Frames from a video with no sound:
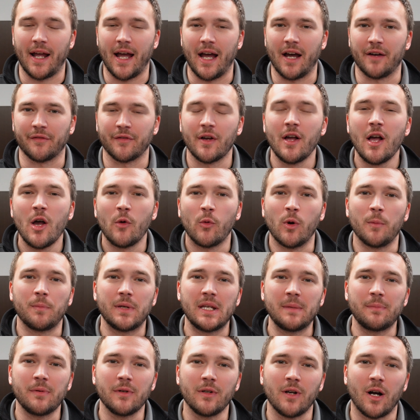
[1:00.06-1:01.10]
have. When
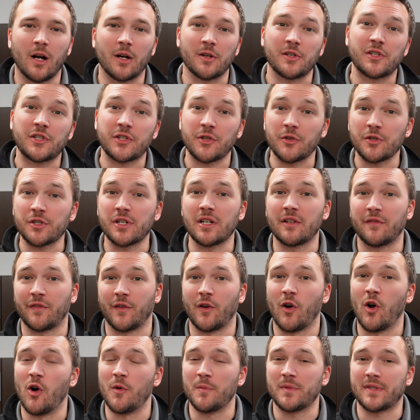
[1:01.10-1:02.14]
people are searching
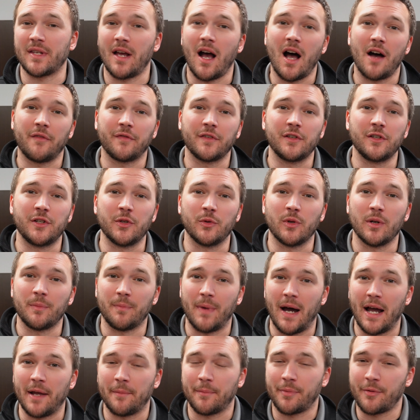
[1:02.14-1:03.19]
for homes, they often do it
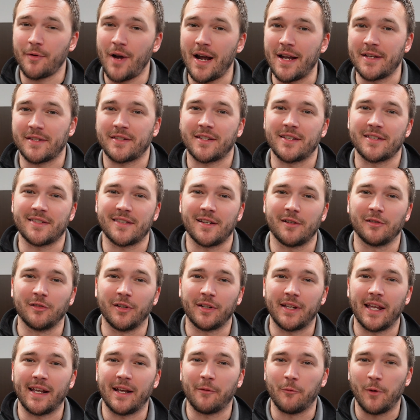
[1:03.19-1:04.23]
by price because they're
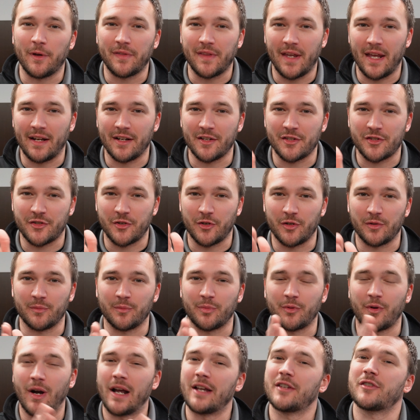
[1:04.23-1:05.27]
looking within a certain
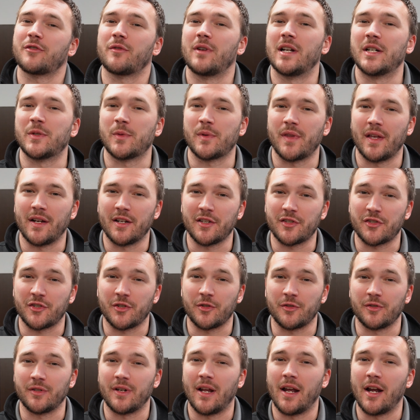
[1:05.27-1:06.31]
price range within a
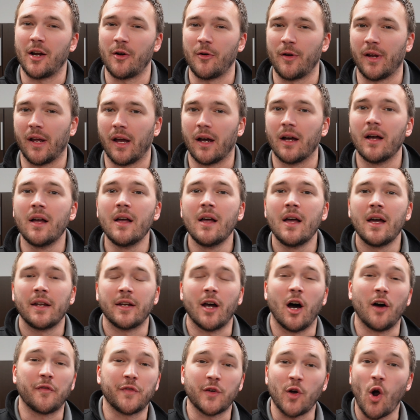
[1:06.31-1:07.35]
certain area.
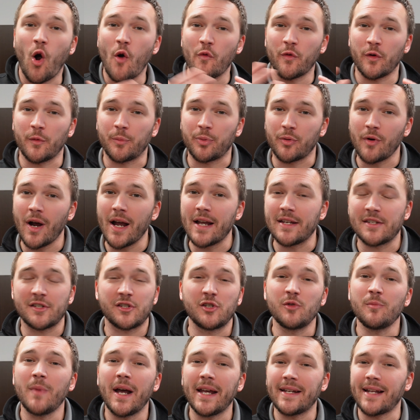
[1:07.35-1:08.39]
Now, if you're overpriced,
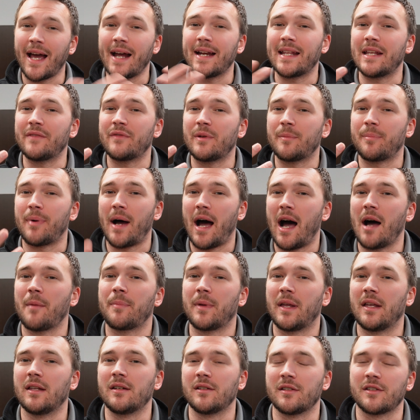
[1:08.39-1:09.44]
you might not even
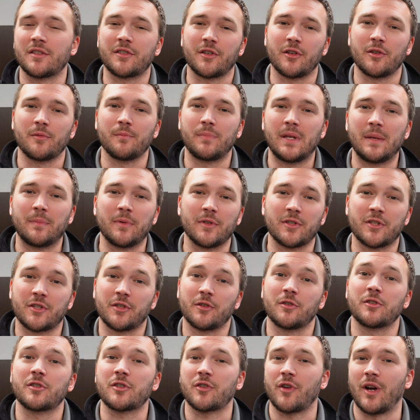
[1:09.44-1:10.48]
pop into certain people's
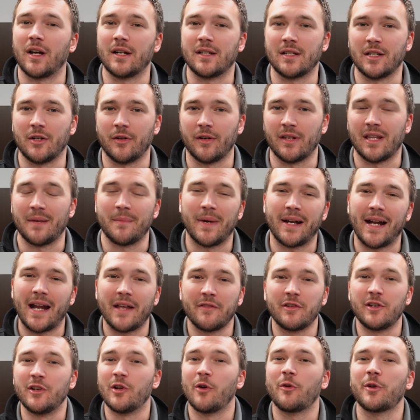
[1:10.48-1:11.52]
search criteria. They might not
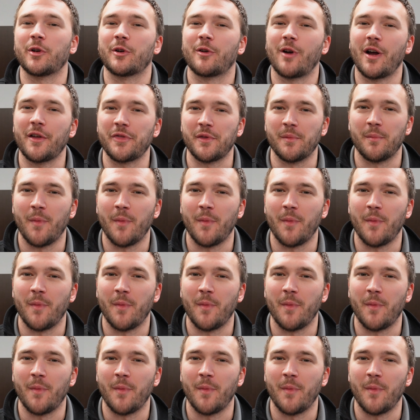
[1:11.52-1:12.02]
even know you're on the